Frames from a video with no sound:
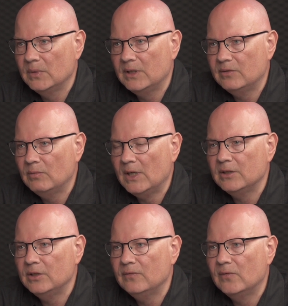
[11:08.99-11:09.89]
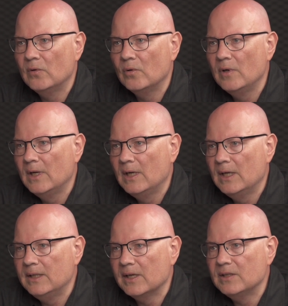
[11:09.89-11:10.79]
strategy for
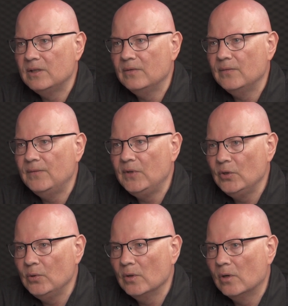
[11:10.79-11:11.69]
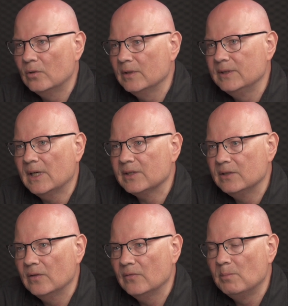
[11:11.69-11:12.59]
next few or a
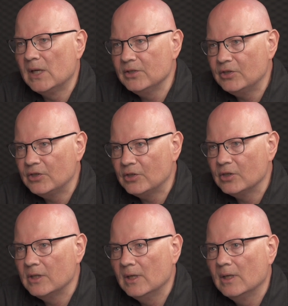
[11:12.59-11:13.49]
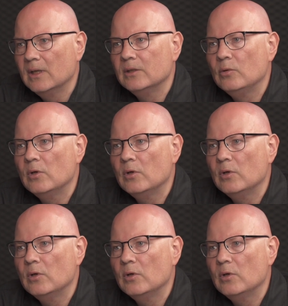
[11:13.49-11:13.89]
dozen of months to